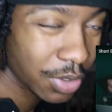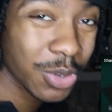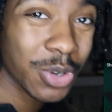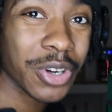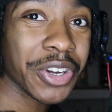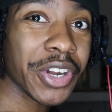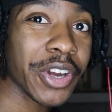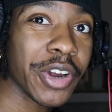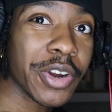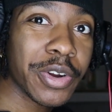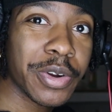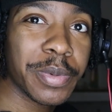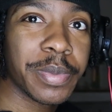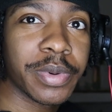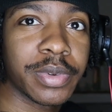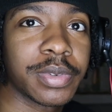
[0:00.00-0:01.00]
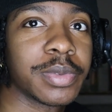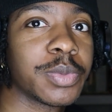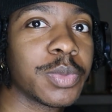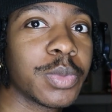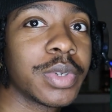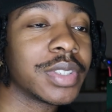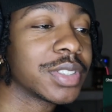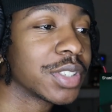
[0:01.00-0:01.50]
You a gerb?
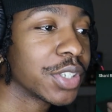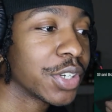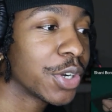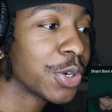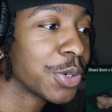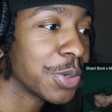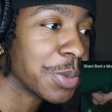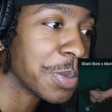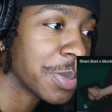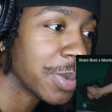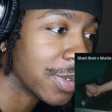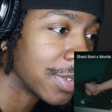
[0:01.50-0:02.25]
What is a gerb?